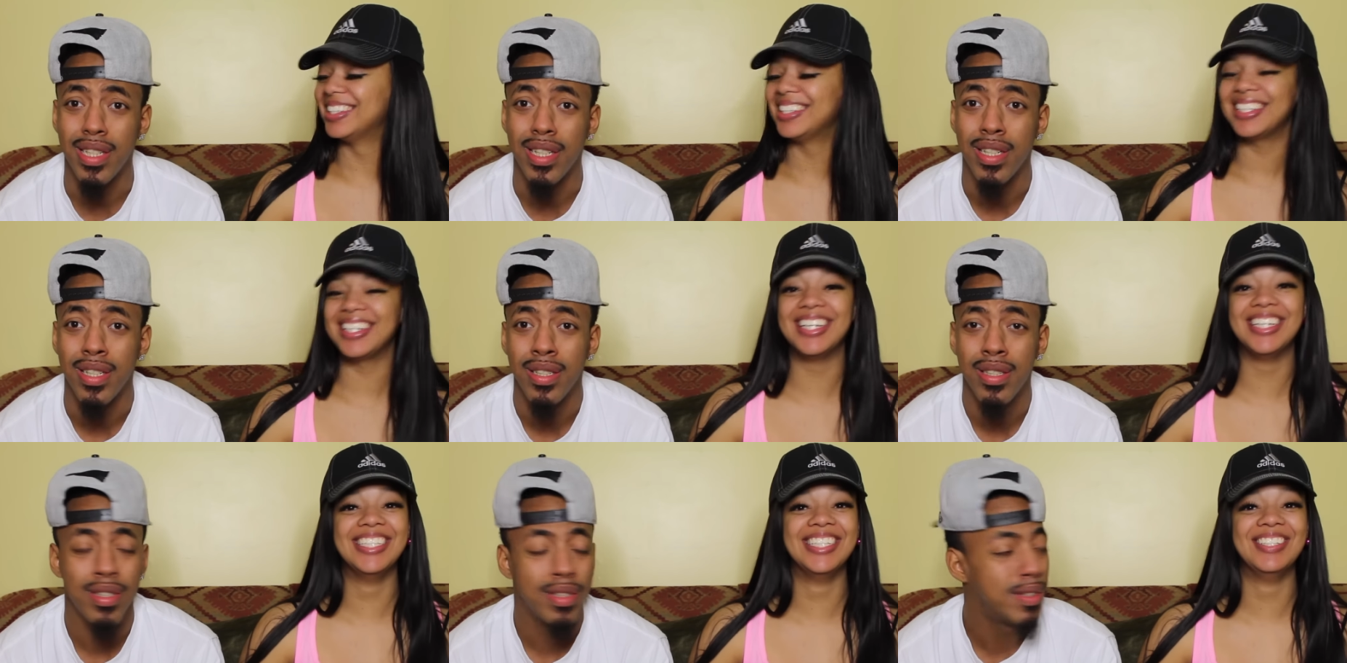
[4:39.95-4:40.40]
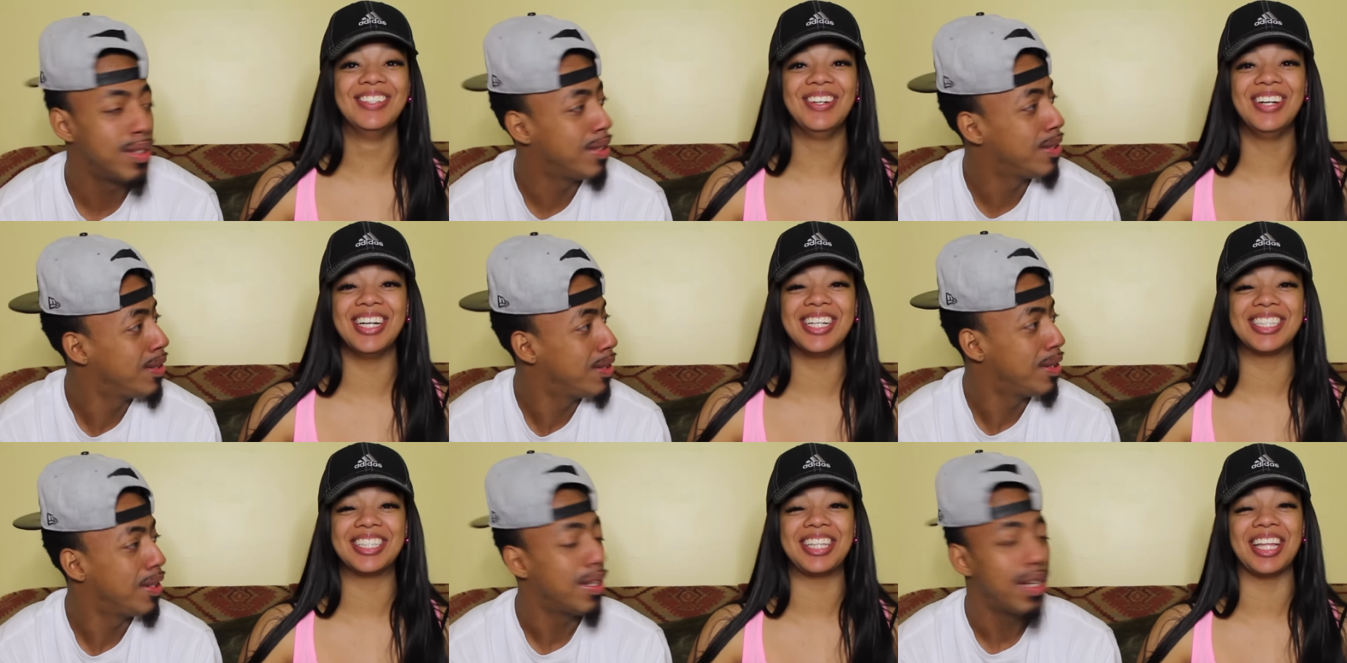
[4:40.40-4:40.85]
Speaker 1: he?
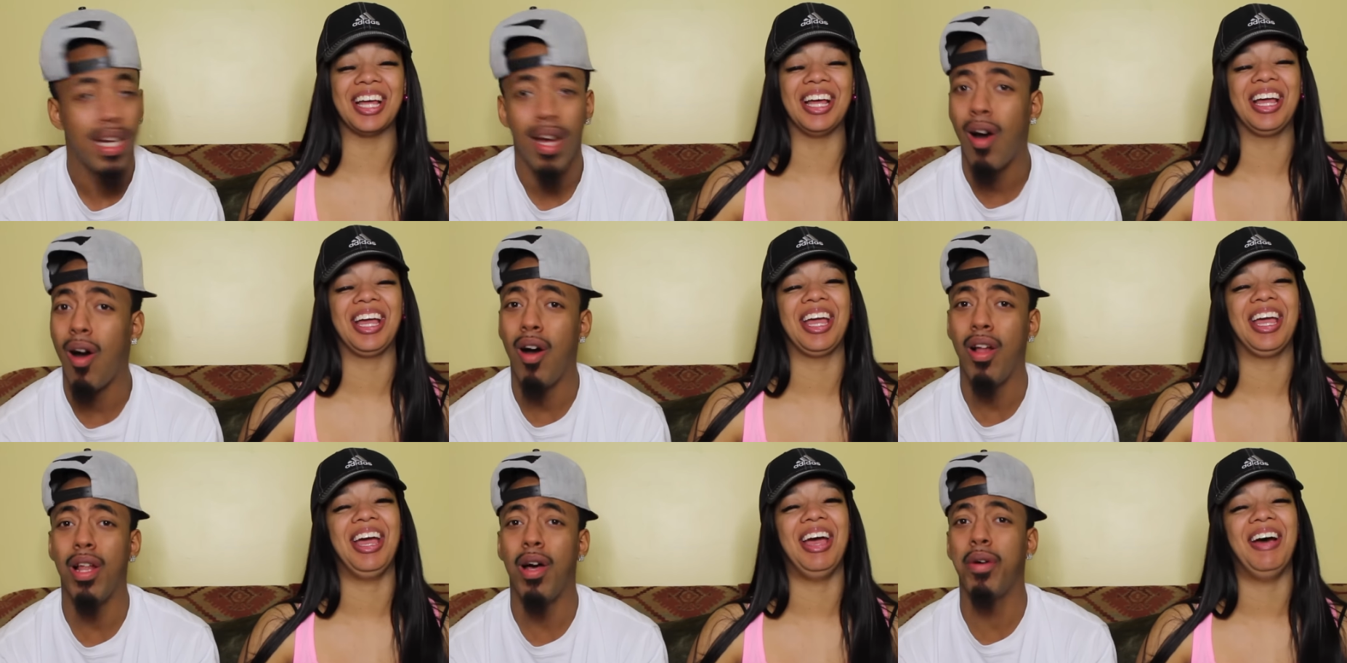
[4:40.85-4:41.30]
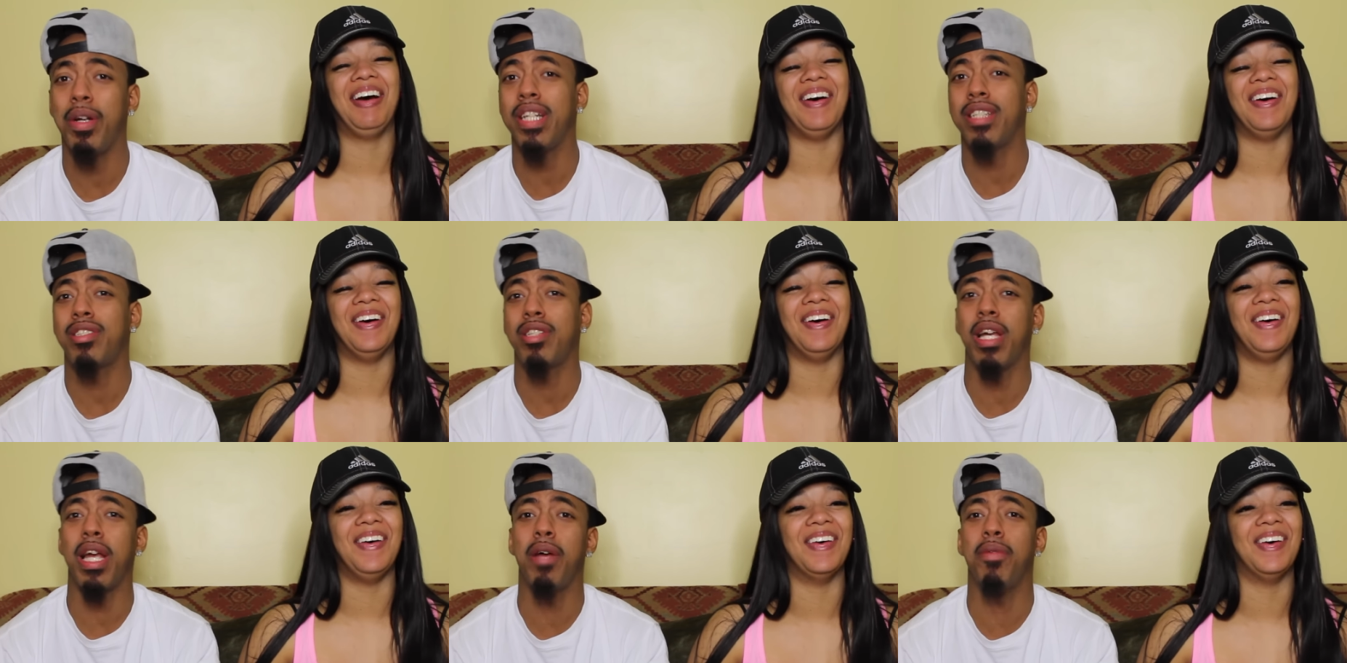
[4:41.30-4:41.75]
All we
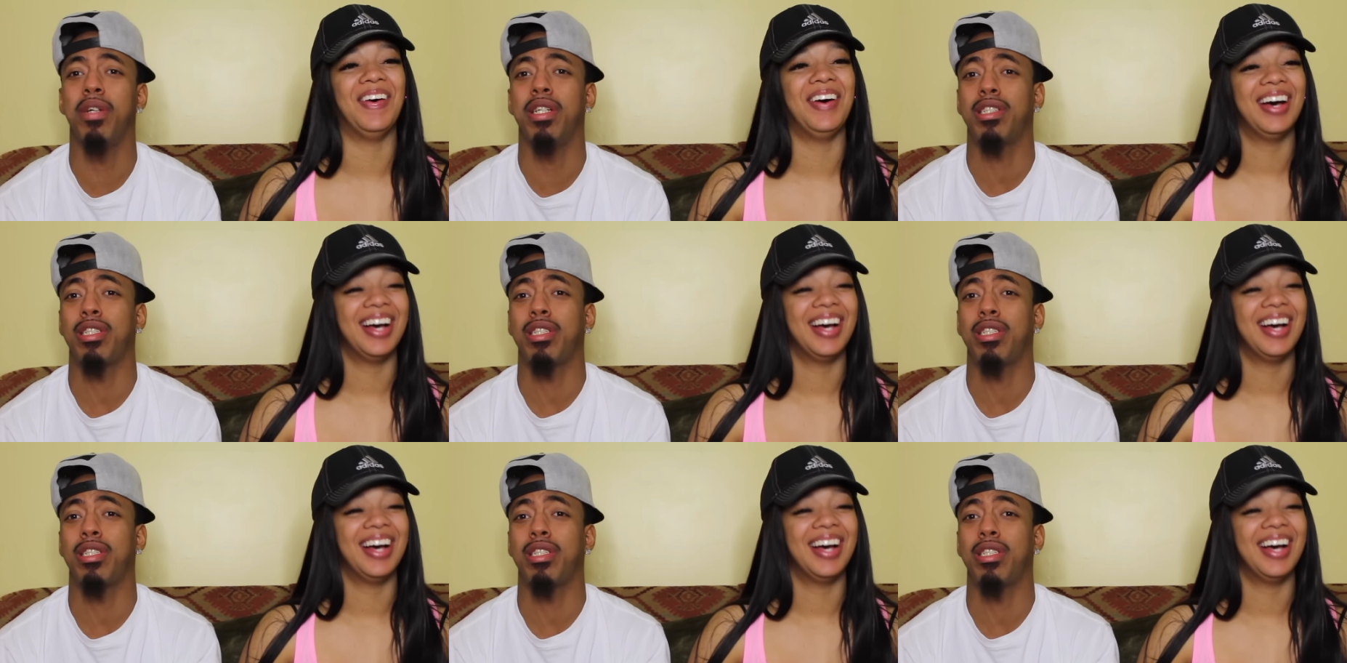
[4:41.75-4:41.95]
seen was